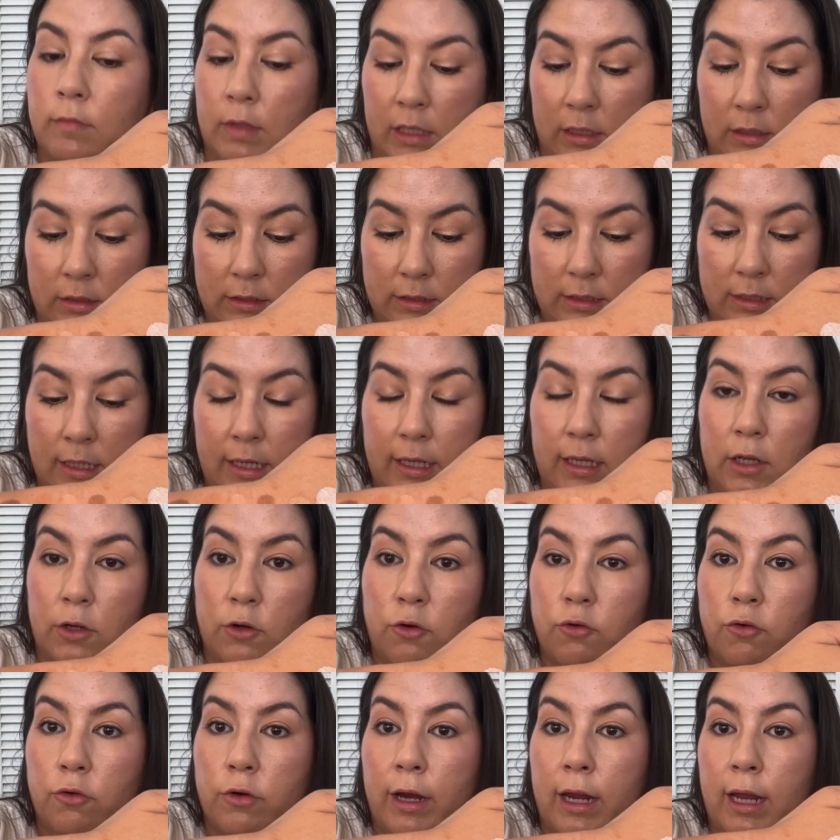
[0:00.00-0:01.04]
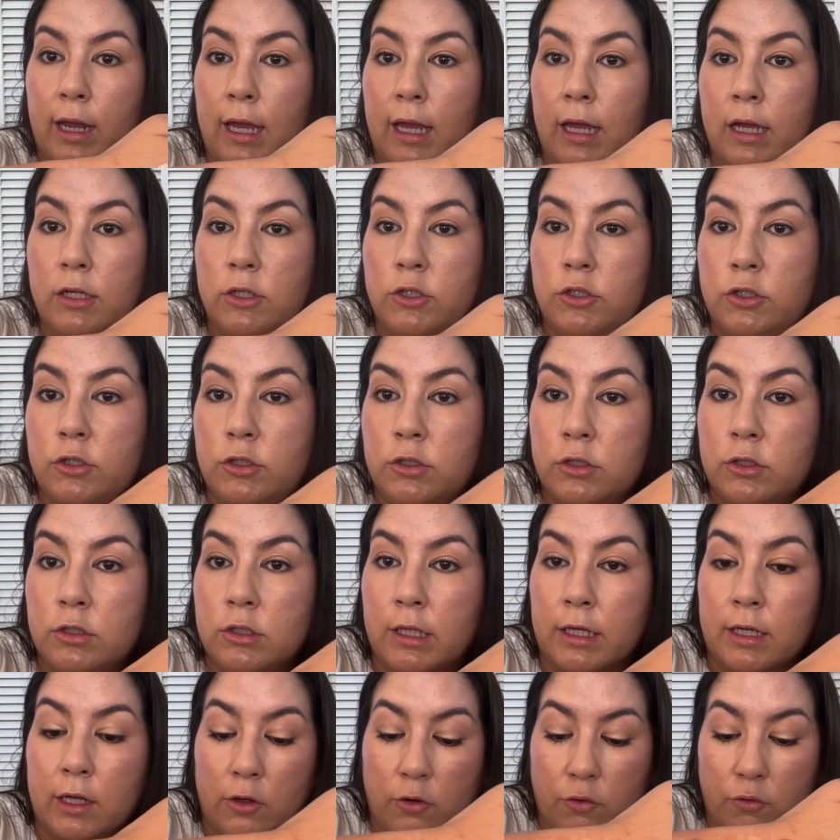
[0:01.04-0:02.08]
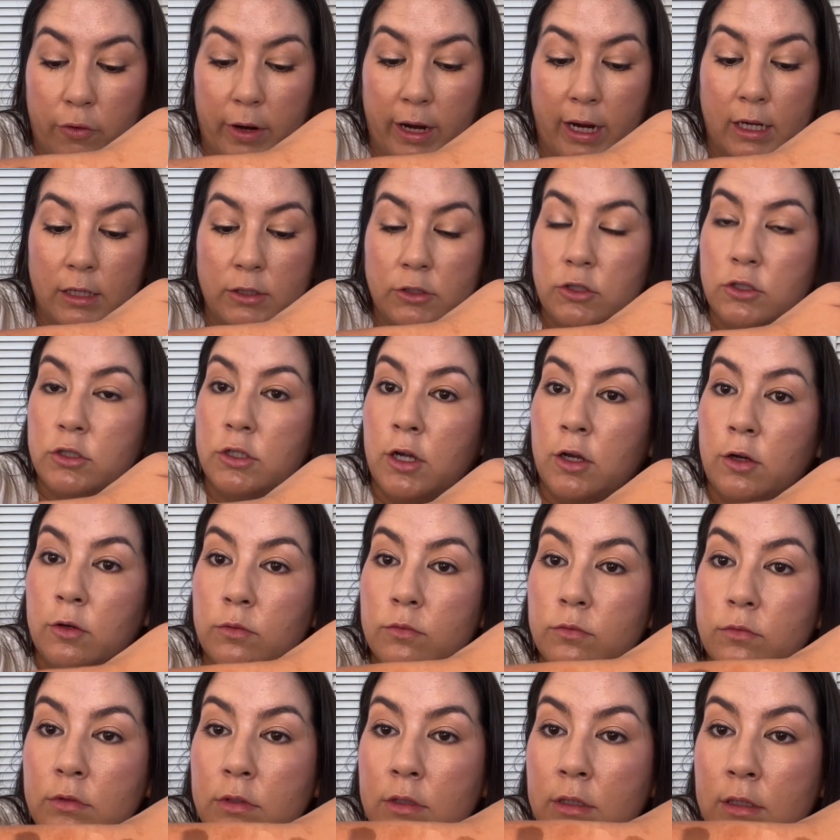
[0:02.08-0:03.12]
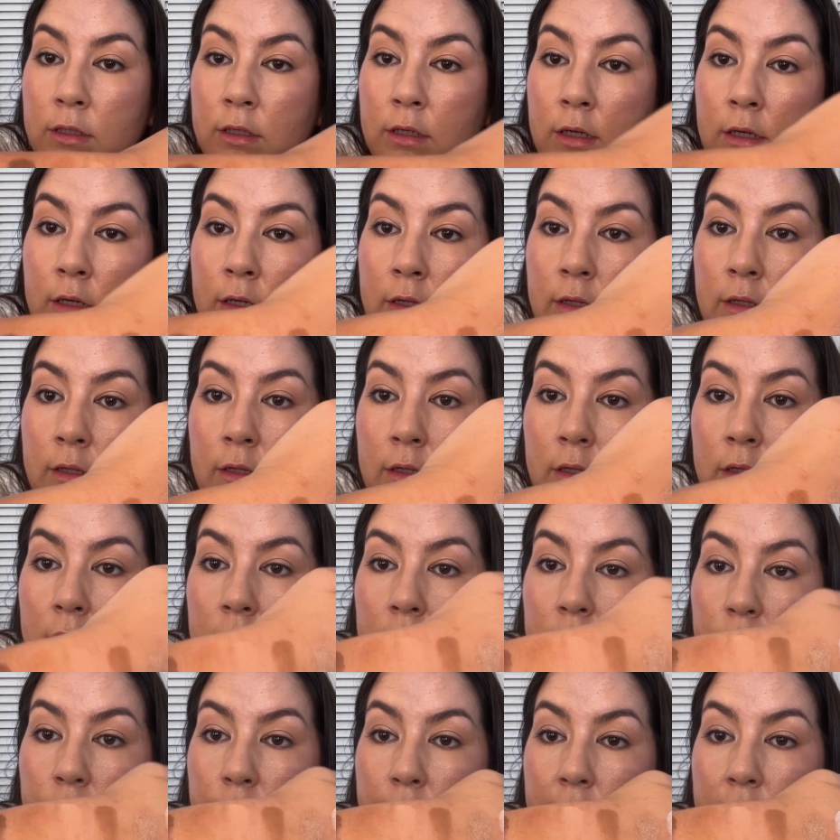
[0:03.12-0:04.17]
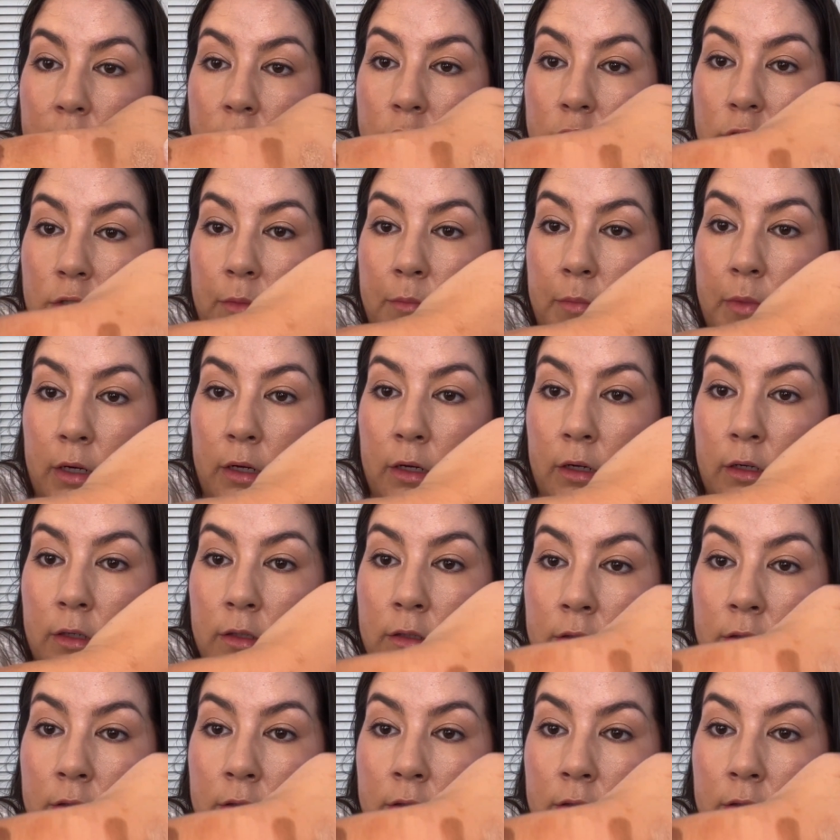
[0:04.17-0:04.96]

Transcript: It's like a grayish tone, gray shimmer.